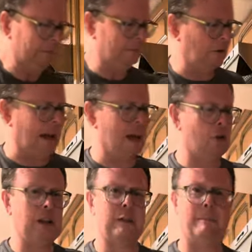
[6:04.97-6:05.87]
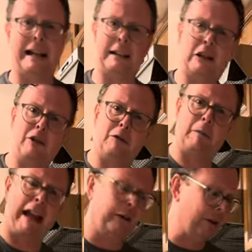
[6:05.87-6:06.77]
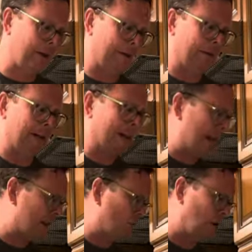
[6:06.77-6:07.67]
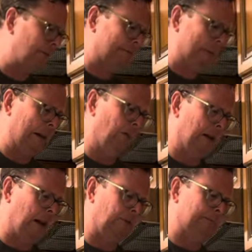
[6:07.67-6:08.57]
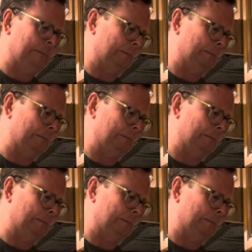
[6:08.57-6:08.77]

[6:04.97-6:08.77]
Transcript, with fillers: The hat trick of bad tales. This last one. Here we go.